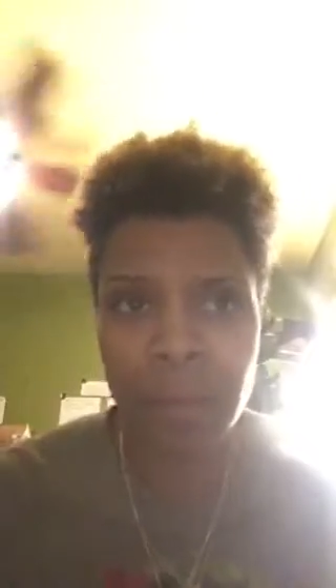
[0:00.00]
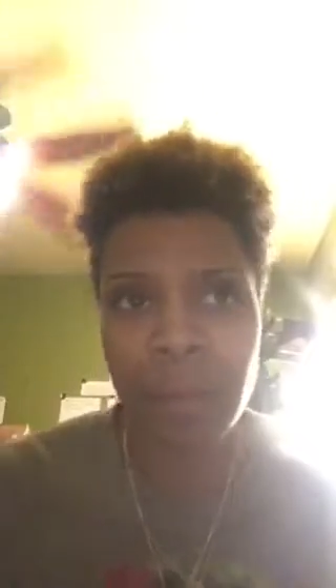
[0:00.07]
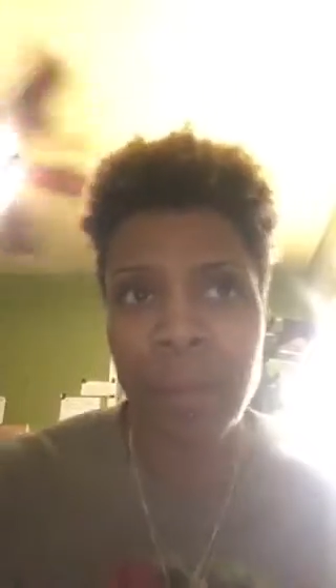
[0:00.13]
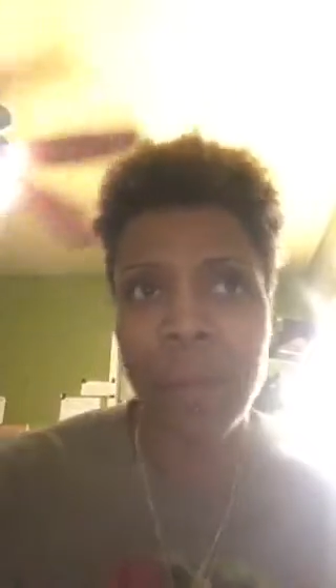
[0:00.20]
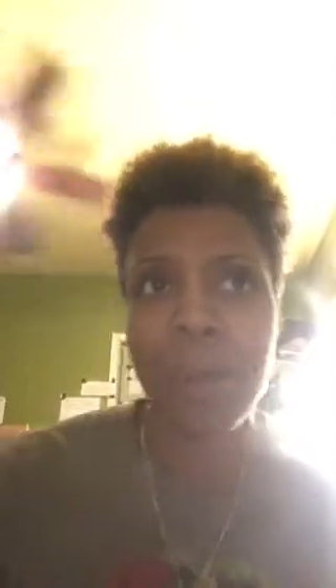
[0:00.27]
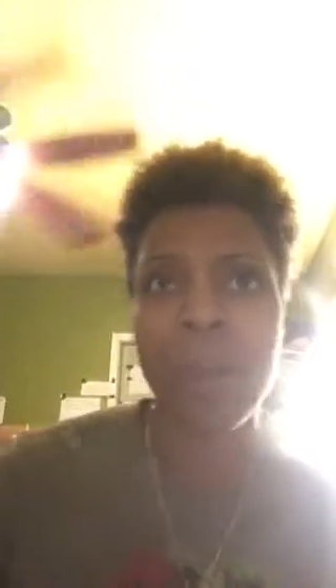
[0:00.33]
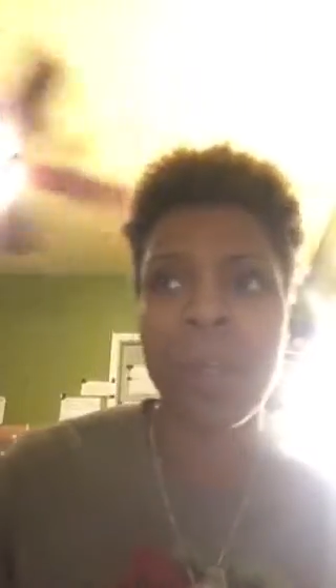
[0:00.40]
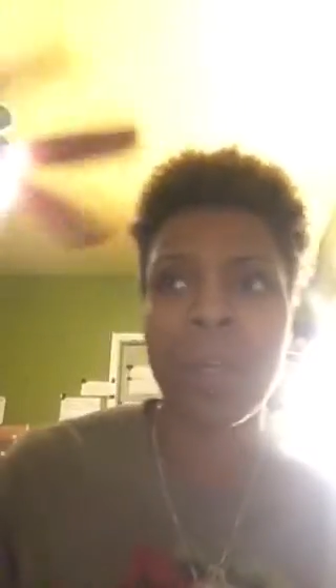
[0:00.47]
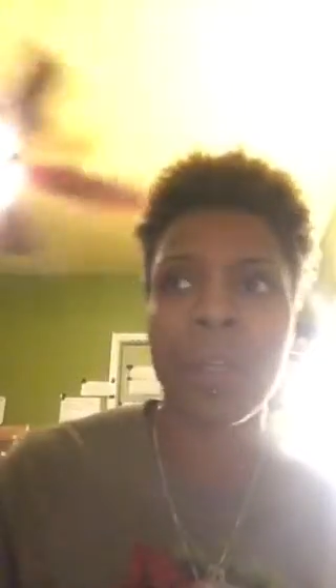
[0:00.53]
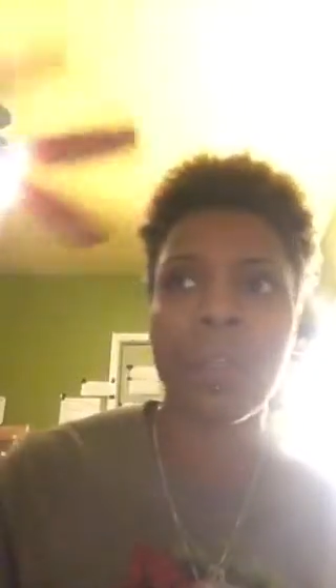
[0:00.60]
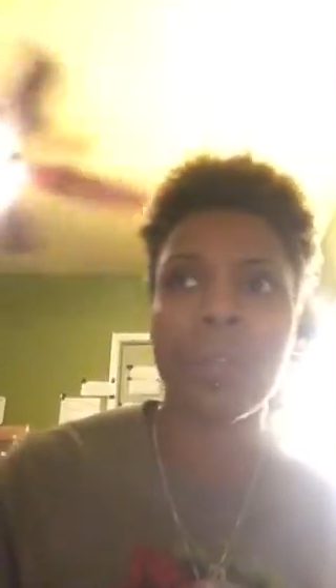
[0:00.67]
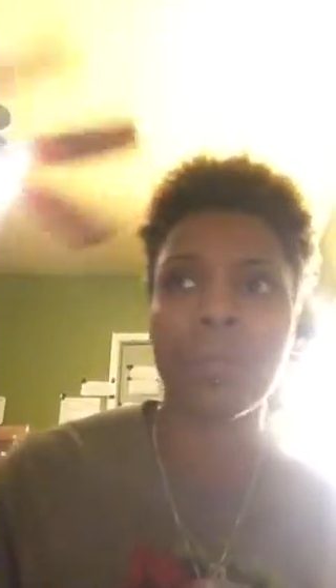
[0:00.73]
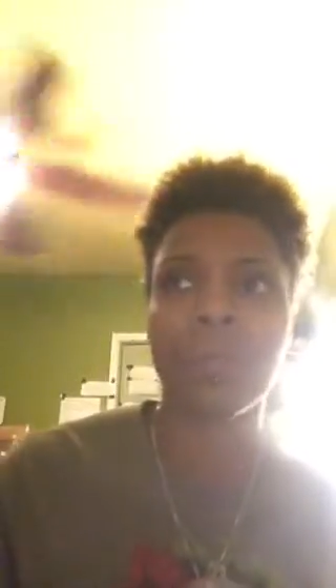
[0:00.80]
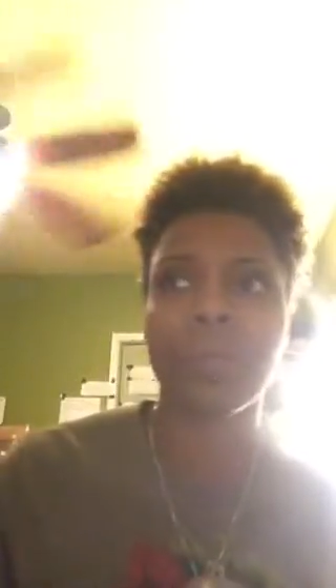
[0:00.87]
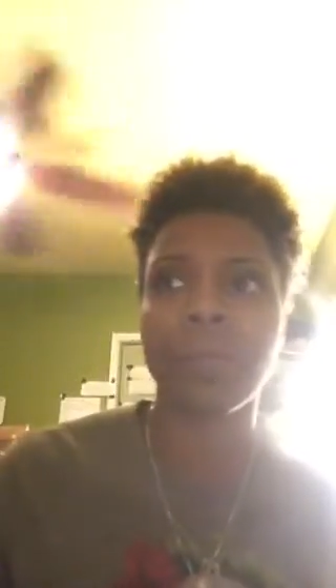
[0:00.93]
But
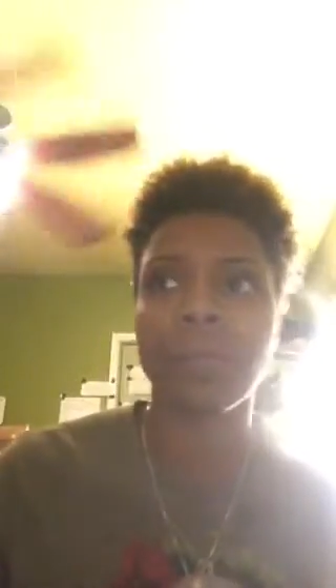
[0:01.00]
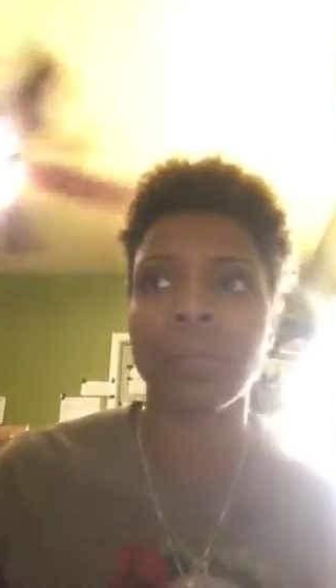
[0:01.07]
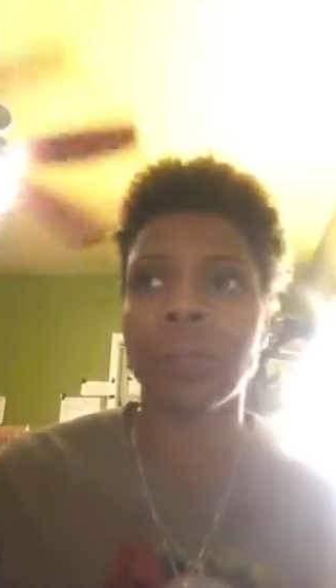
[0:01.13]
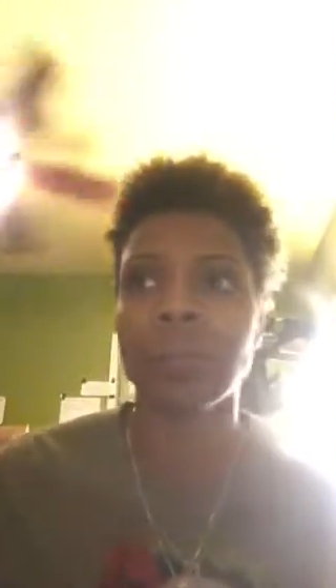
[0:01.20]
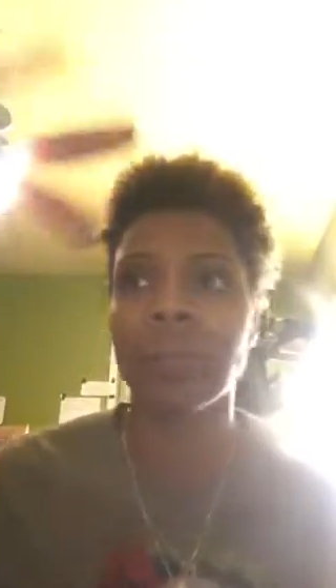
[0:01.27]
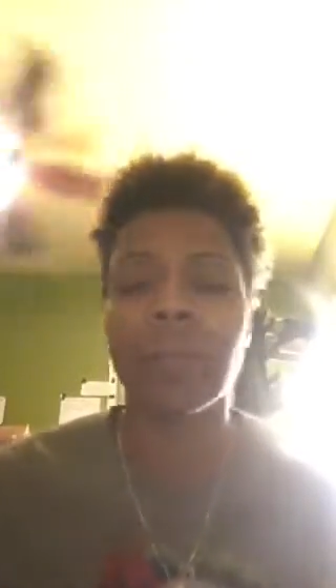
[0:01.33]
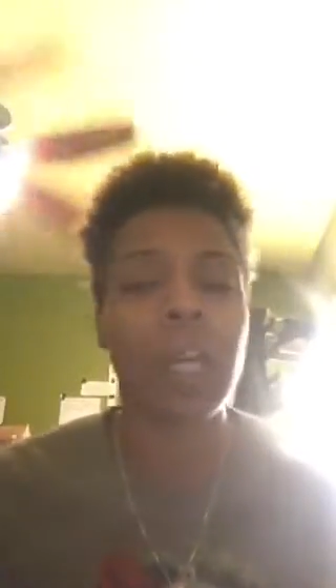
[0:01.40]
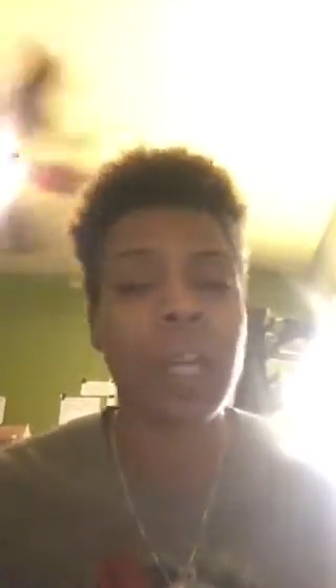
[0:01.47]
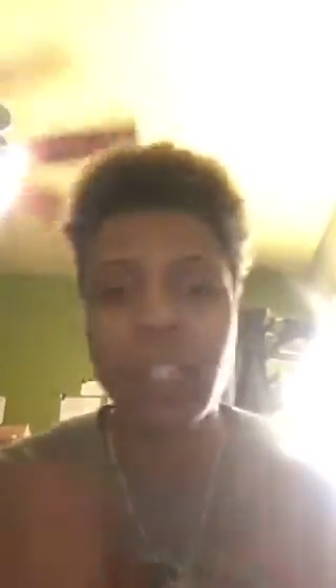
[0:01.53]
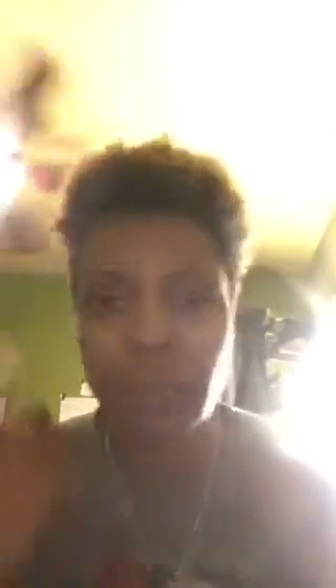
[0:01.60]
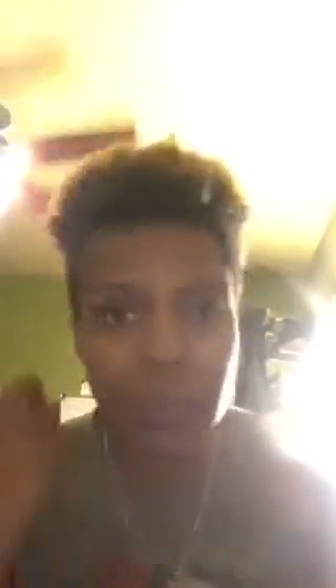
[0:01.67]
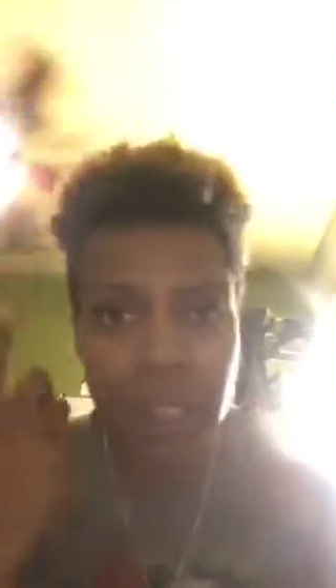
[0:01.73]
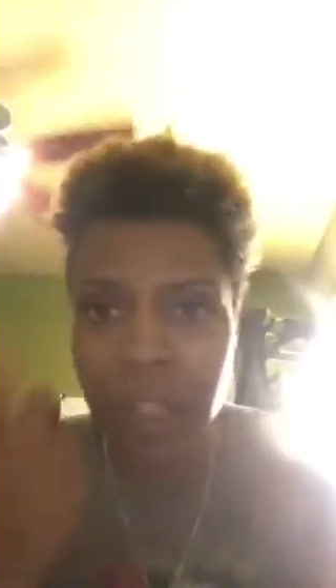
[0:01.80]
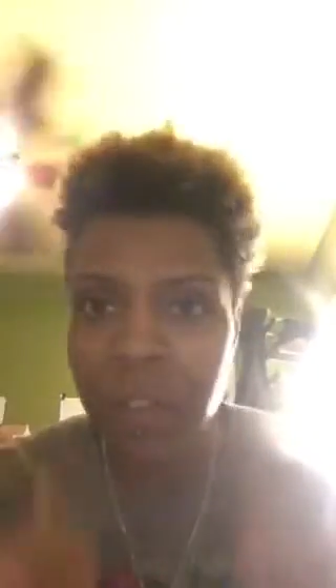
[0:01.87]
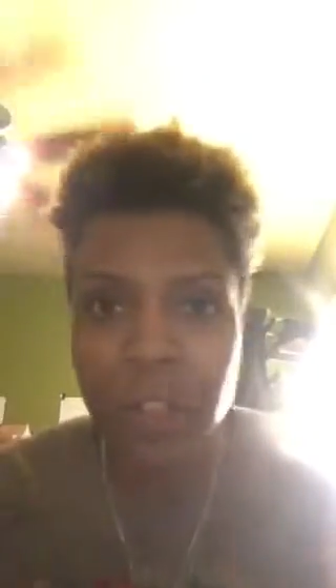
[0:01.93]
I just
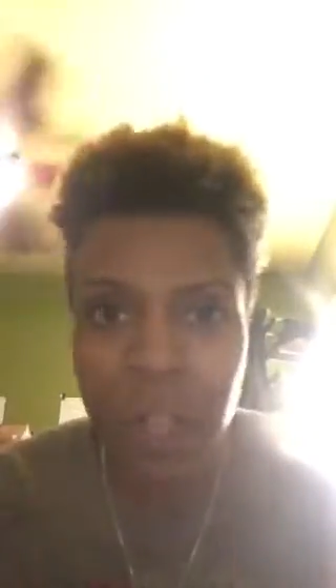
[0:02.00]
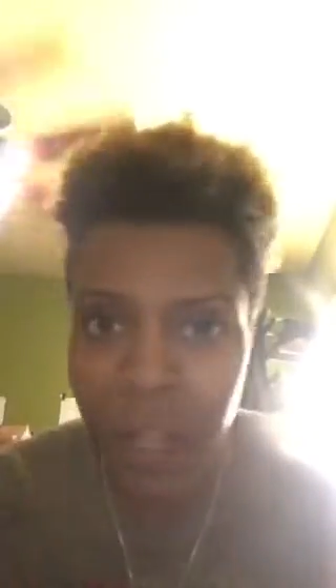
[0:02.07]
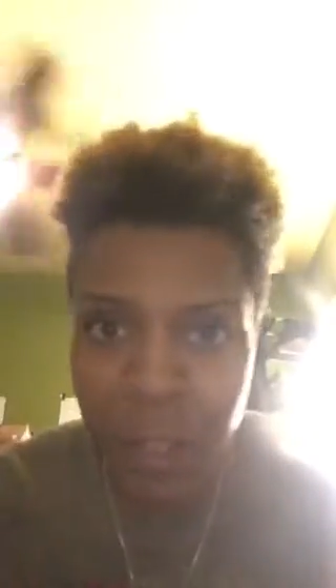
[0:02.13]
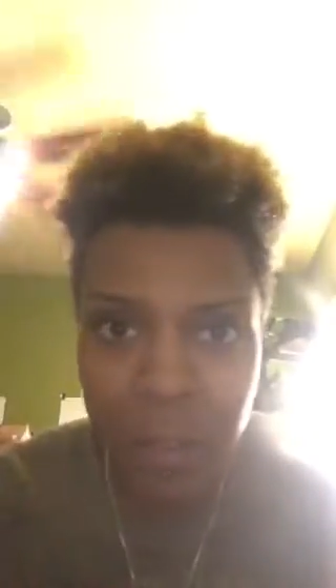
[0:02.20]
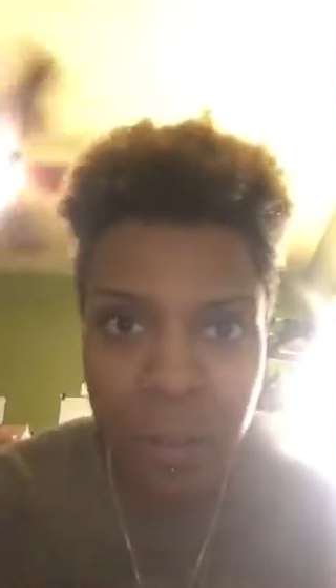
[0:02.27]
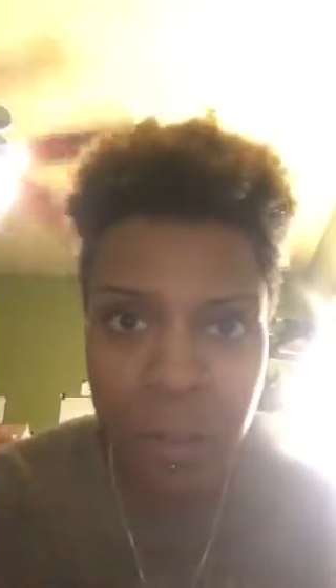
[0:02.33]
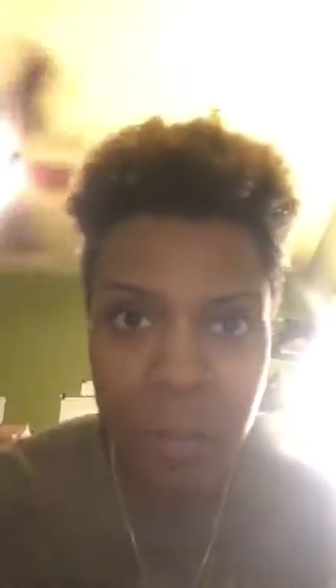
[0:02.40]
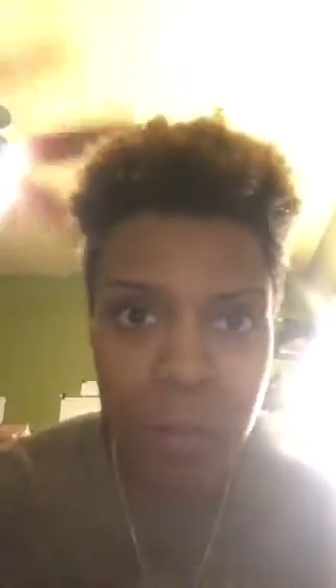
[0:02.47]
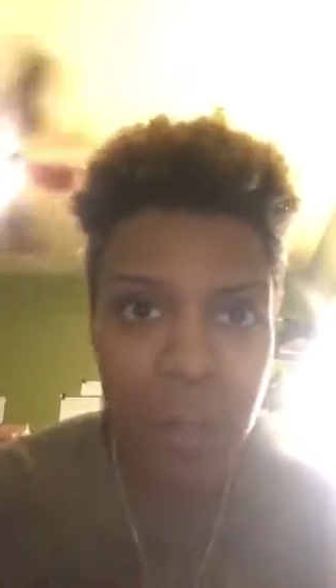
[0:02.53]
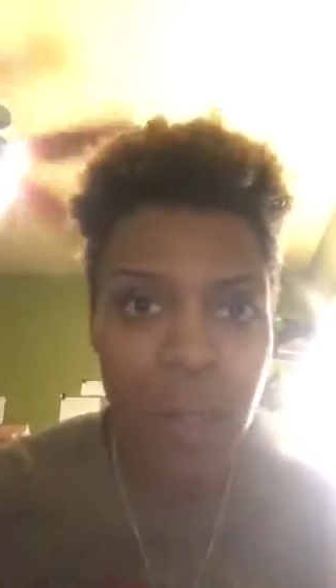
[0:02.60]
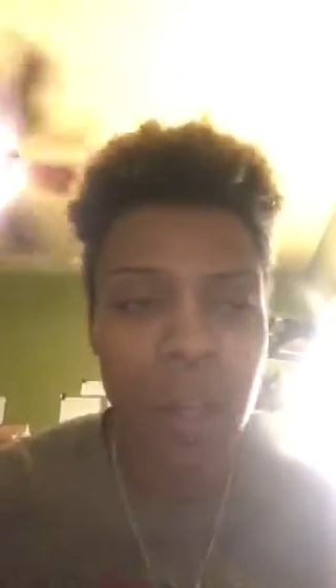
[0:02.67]
want to give you the heads up.